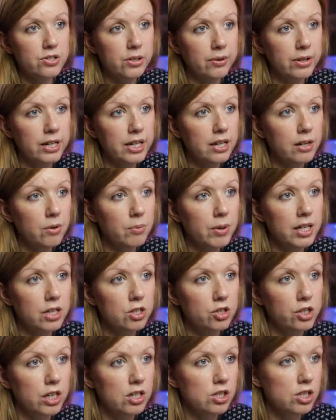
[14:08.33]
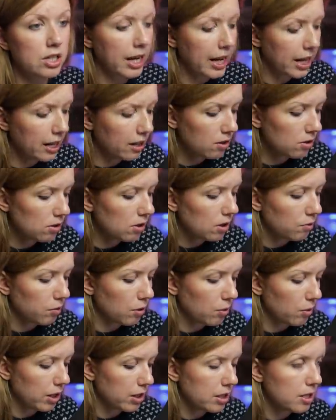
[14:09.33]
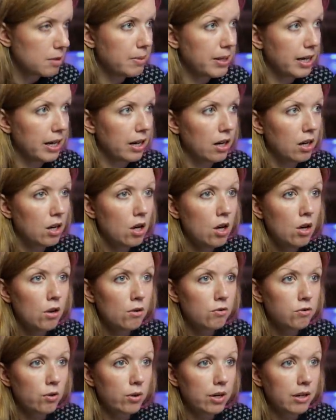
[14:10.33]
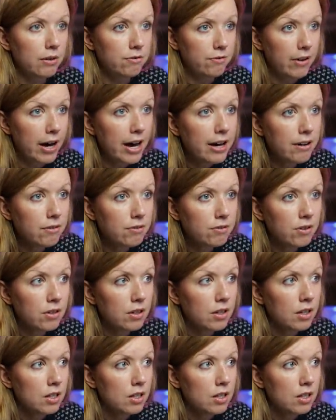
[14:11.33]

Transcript: So here we can change the angle. If we want it to be at forty-five